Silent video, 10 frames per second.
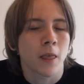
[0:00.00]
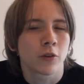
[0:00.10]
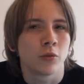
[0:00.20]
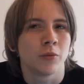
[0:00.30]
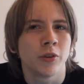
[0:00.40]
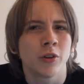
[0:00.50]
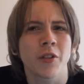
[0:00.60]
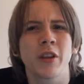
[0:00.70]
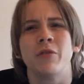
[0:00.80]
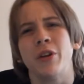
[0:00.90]
So
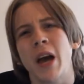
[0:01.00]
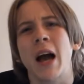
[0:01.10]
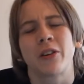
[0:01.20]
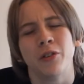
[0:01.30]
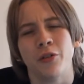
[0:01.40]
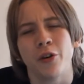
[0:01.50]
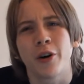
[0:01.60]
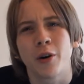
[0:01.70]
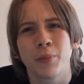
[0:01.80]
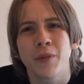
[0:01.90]
nothing really active
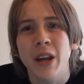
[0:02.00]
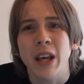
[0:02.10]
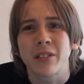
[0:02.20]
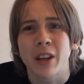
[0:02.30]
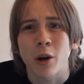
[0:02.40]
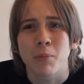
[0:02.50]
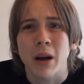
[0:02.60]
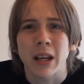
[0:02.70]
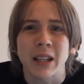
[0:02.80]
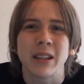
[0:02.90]
there, but then I set up
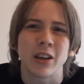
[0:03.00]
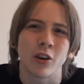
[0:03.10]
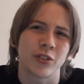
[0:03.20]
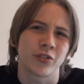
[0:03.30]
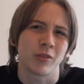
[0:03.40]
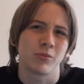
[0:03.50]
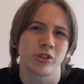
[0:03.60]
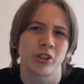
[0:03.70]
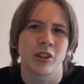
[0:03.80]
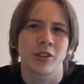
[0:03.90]
my Indie House
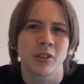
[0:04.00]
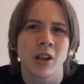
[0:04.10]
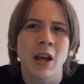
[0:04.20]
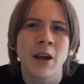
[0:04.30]
Films channel